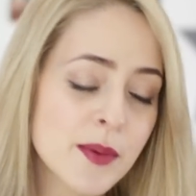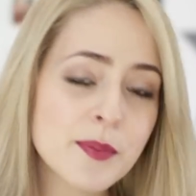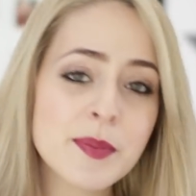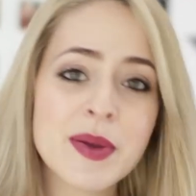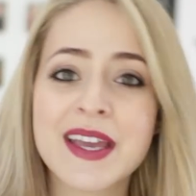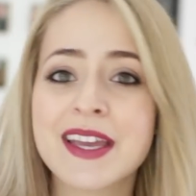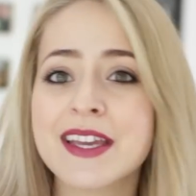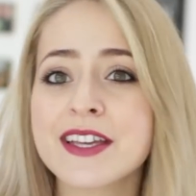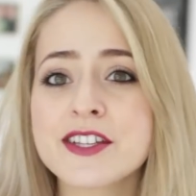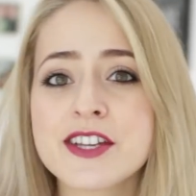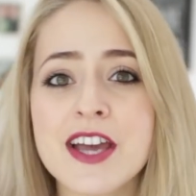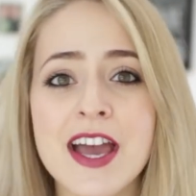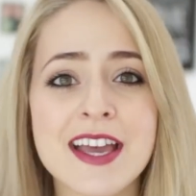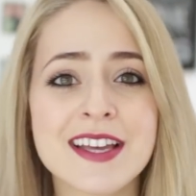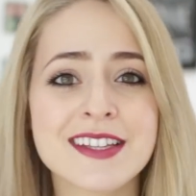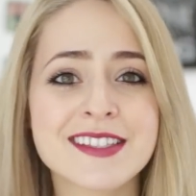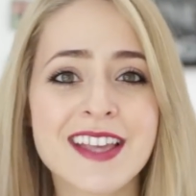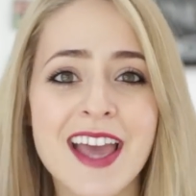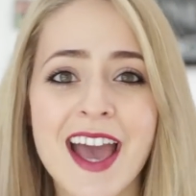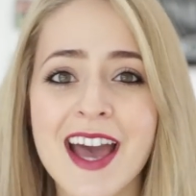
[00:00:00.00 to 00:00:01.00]

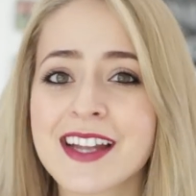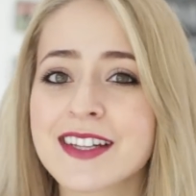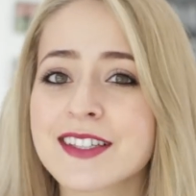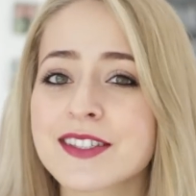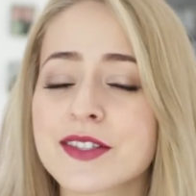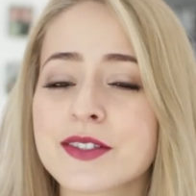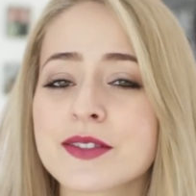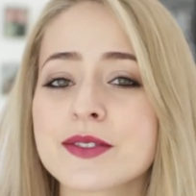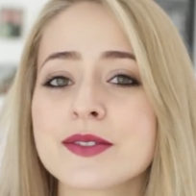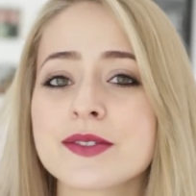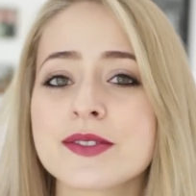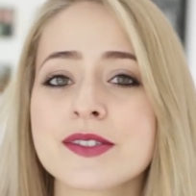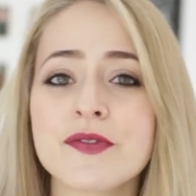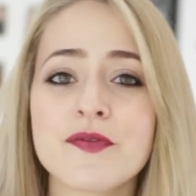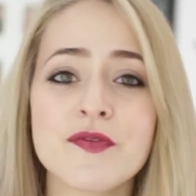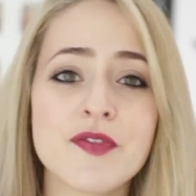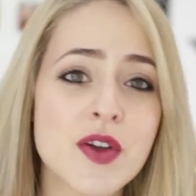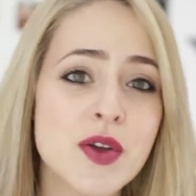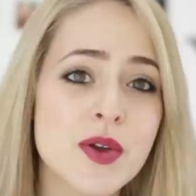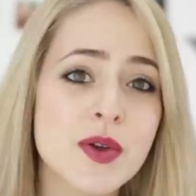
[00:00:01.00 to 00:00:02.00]
PJs, candles,
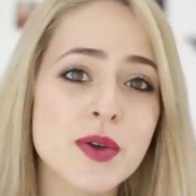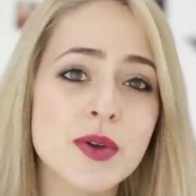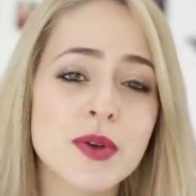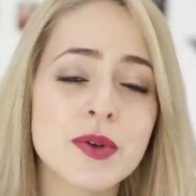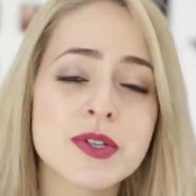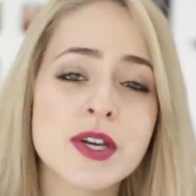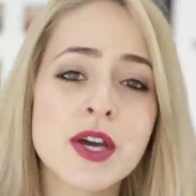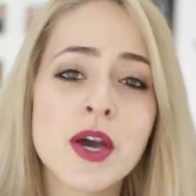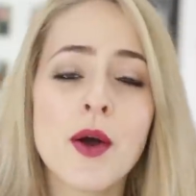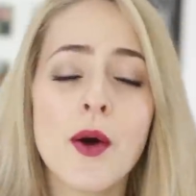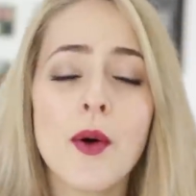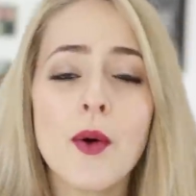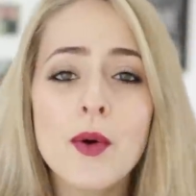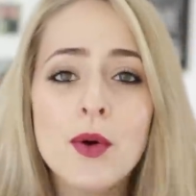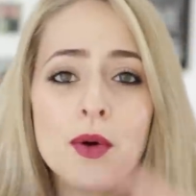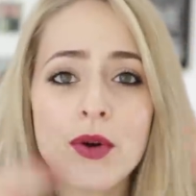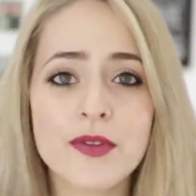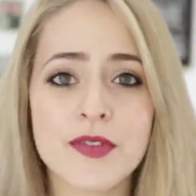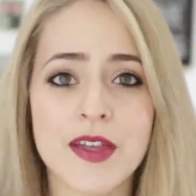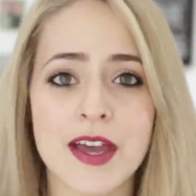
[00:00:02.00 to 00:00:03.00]
food,
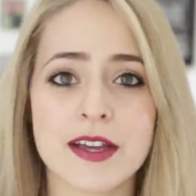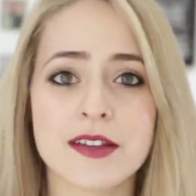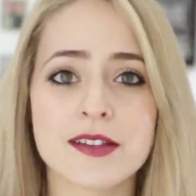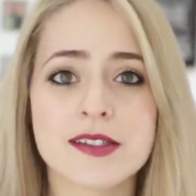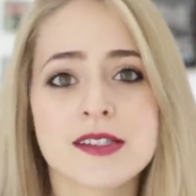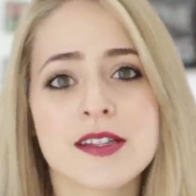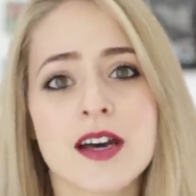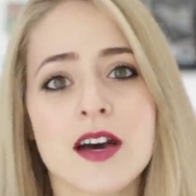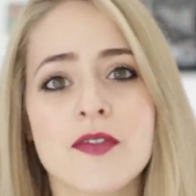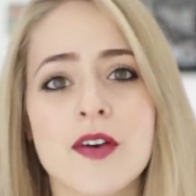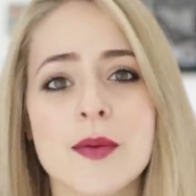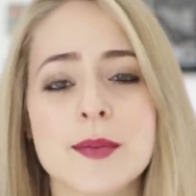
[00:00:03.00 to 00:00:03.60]
all of that good stuff.